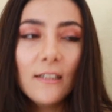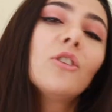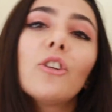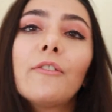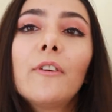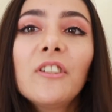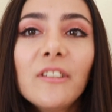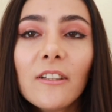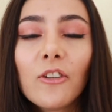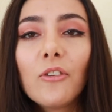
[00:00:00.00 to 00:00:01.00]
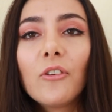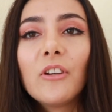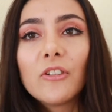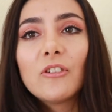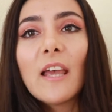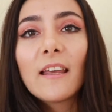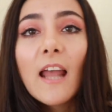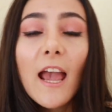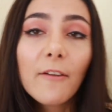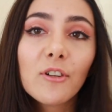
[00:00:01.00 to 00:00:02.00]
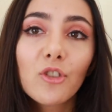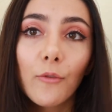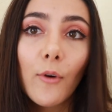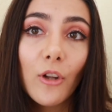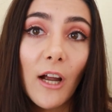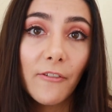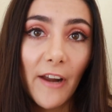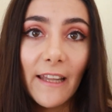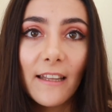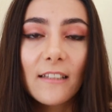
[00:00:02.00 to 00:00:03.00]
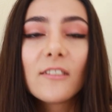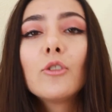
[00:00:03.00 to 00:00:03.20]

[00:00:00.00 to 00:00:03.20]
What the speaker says: So the first thing to do is take an average of all our ratings.